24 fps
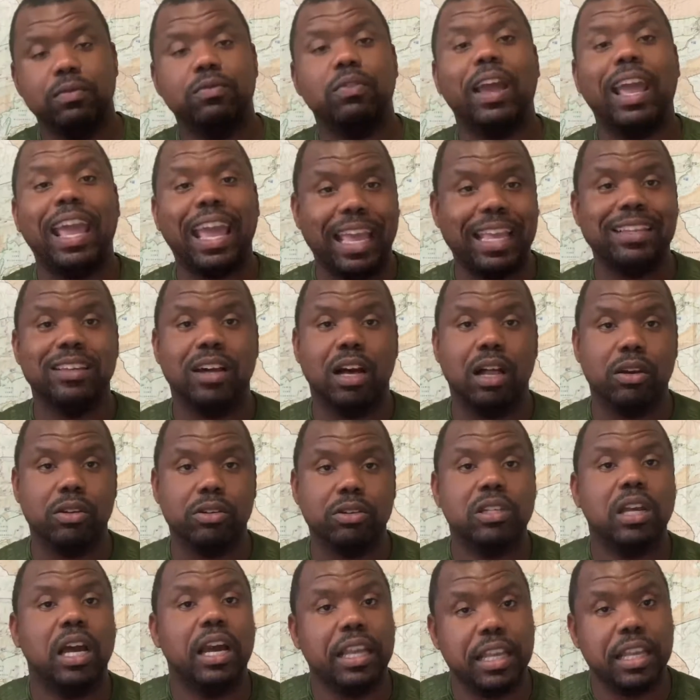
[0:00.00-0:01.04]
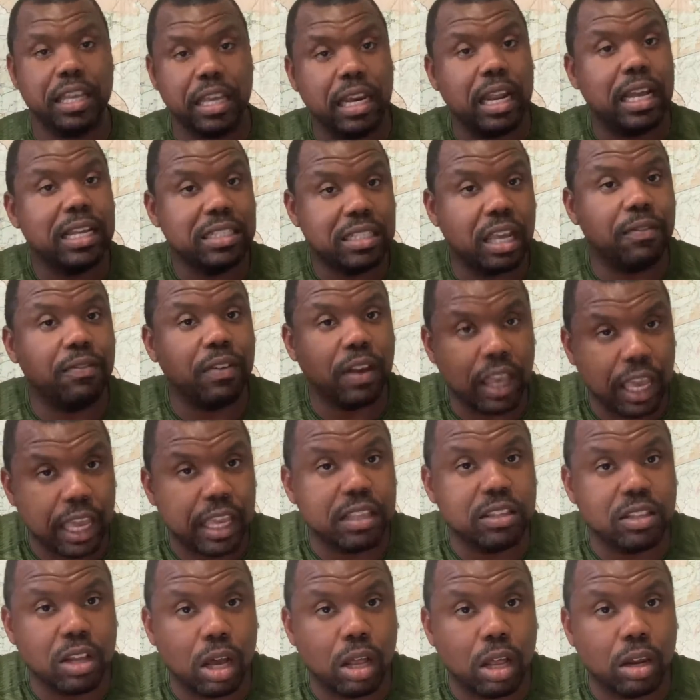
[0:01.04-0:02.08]
For $8, again I say for
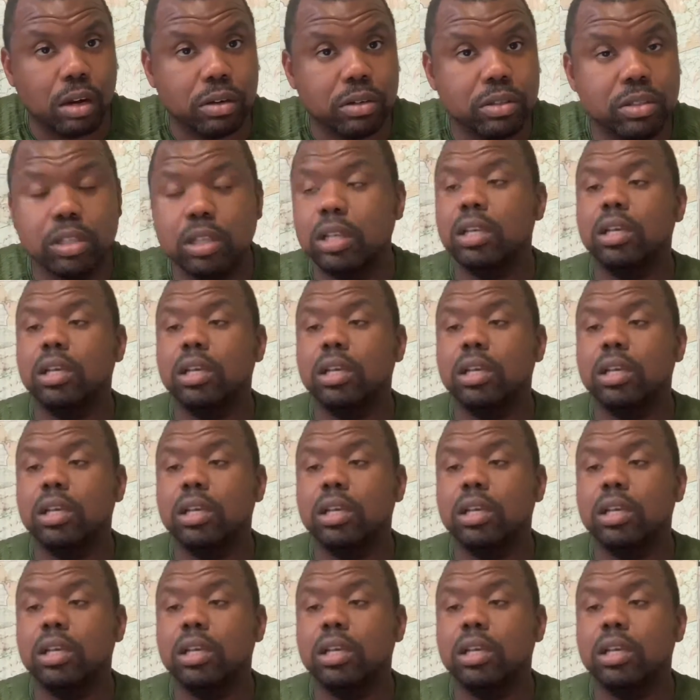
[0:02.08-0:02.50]
$8,